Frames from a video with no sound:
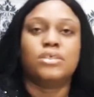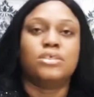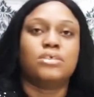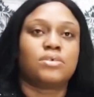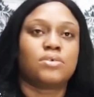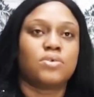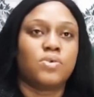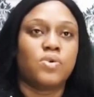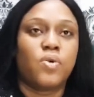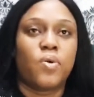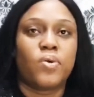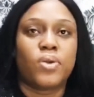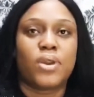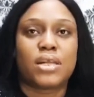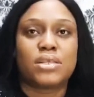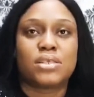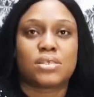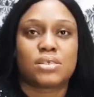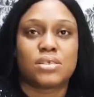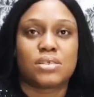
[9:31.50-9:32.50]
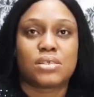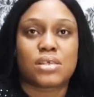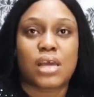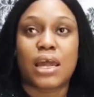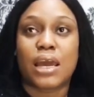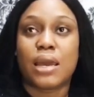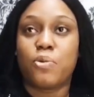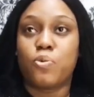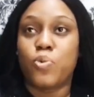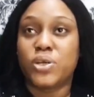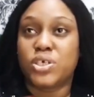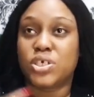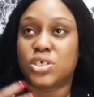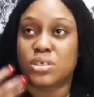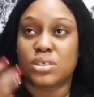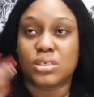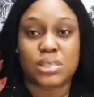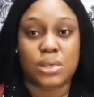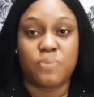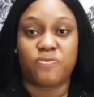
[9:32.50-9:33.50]
So that's it. And I wish the
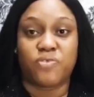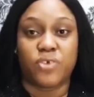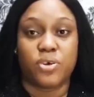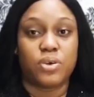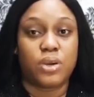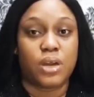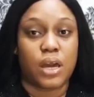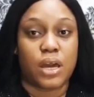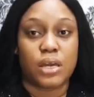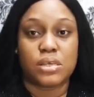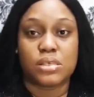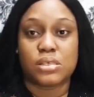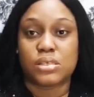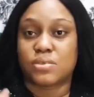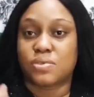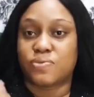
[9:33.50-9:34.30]
same for you guys.